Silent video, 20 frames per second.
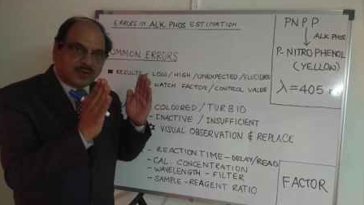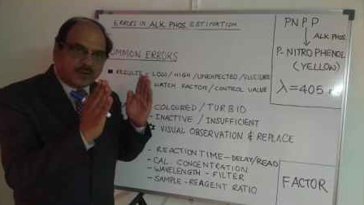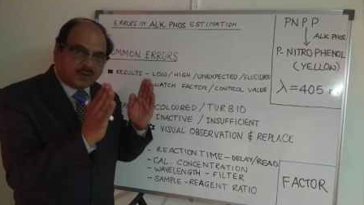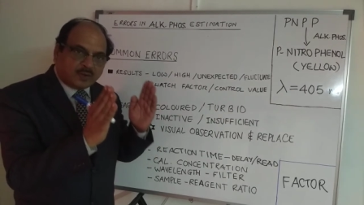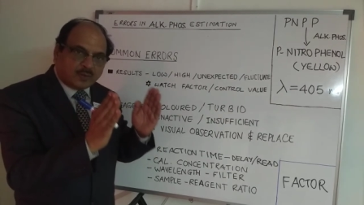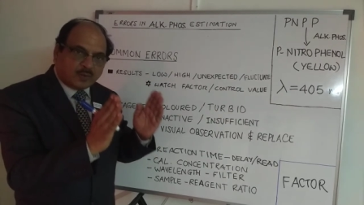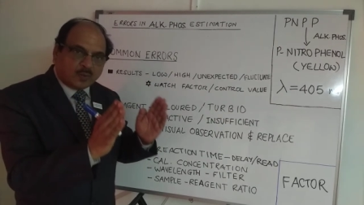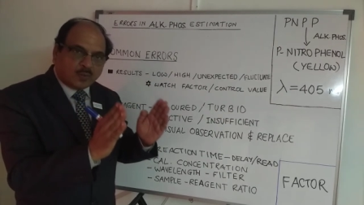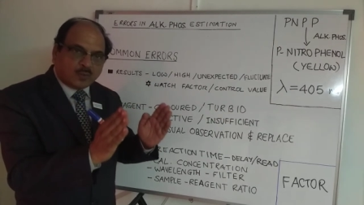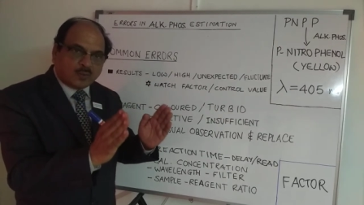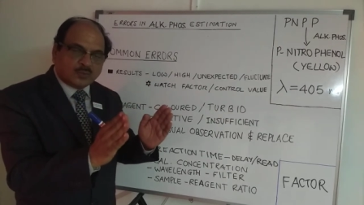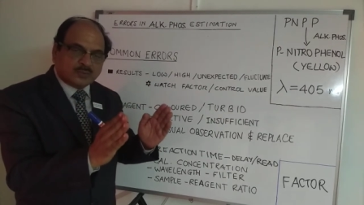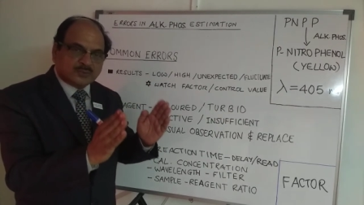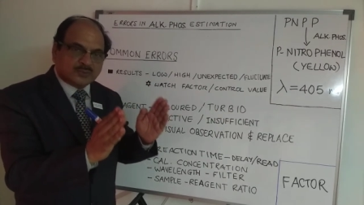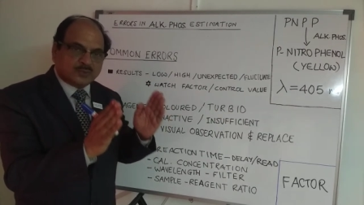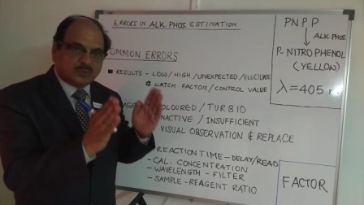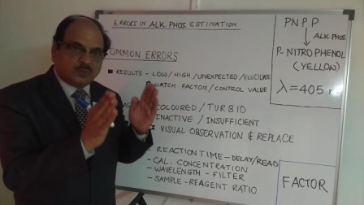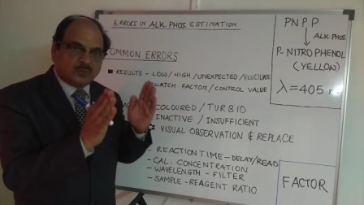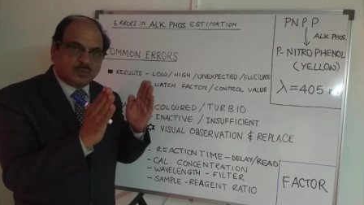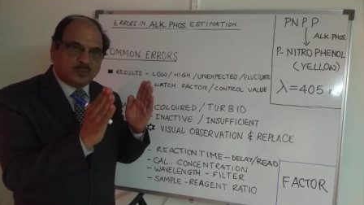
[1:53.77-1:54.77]
close
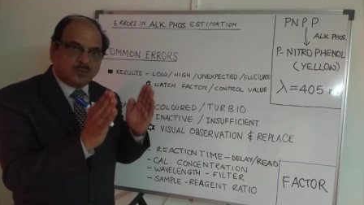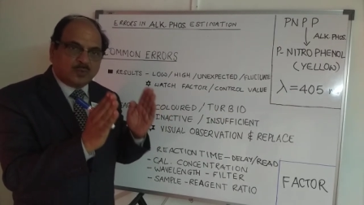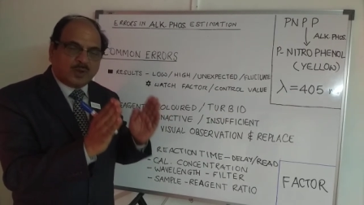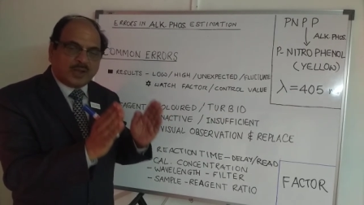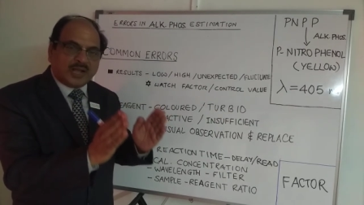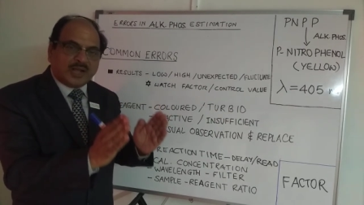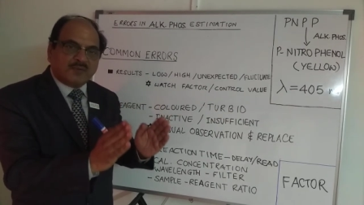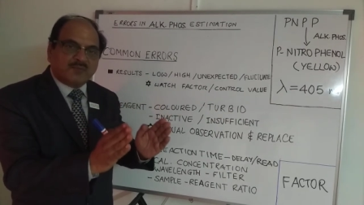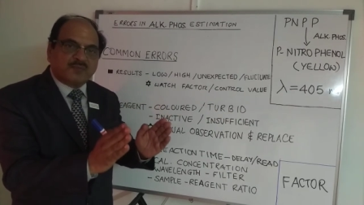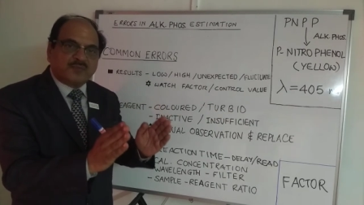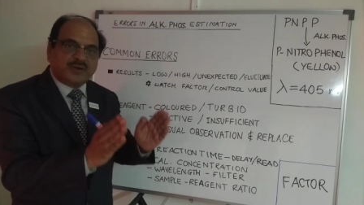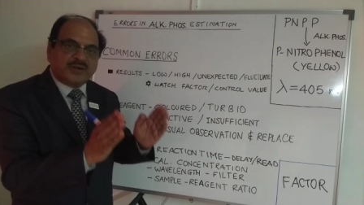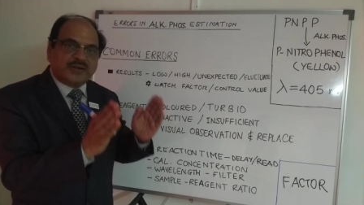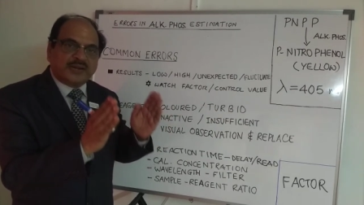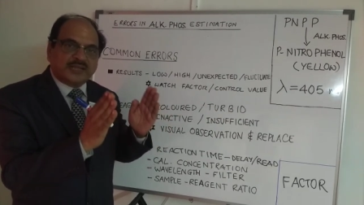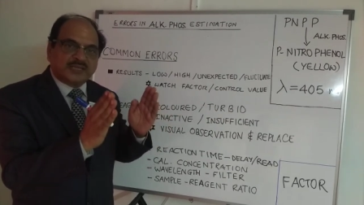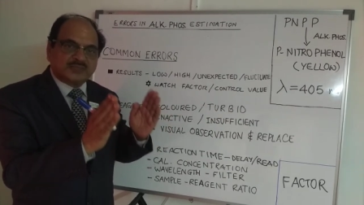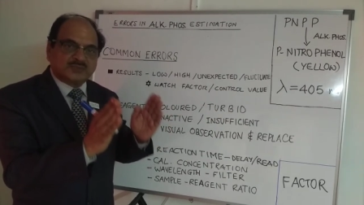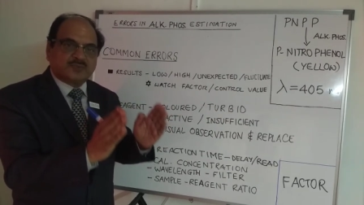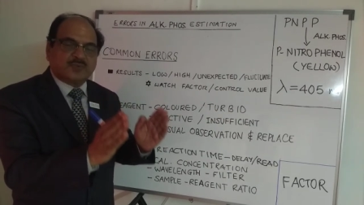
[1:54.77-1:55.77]
to
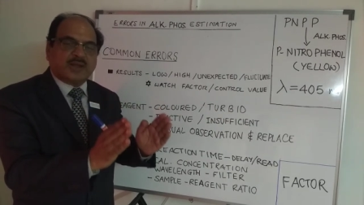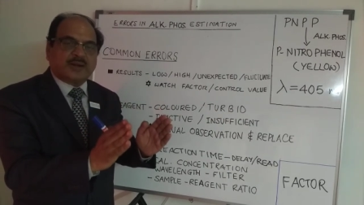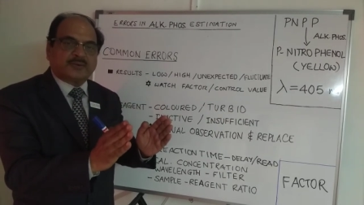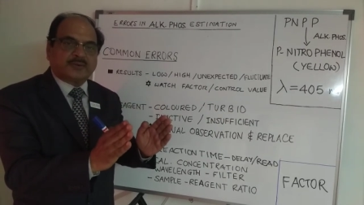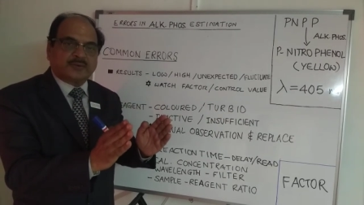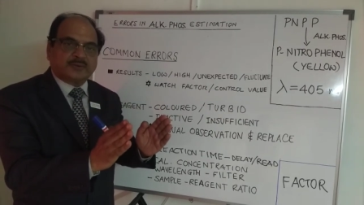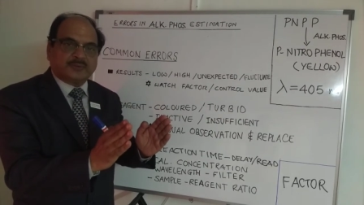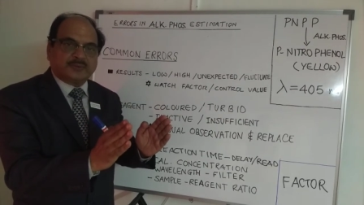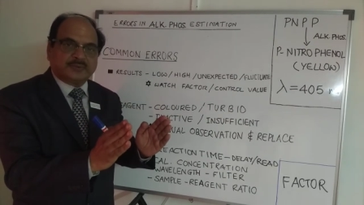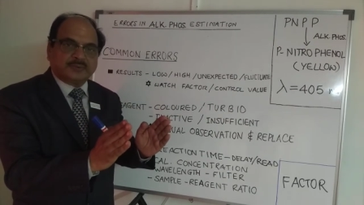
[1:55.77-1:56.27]
everyday's factor.